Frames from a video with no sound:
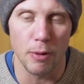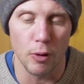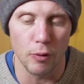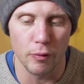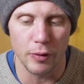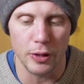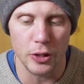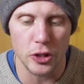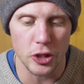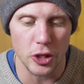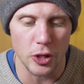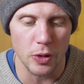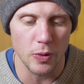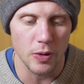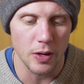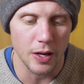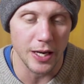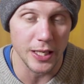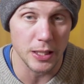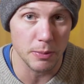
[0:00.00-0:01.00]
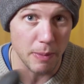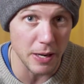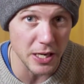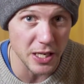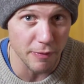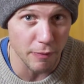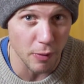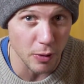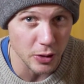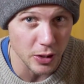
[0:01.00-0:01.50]
bouldering shoe,
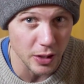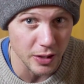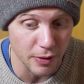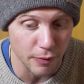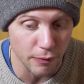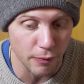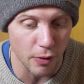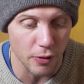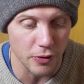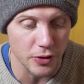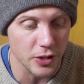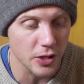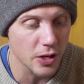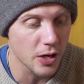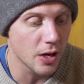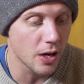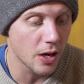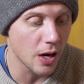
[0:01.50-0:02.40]
especially if I was going to Font,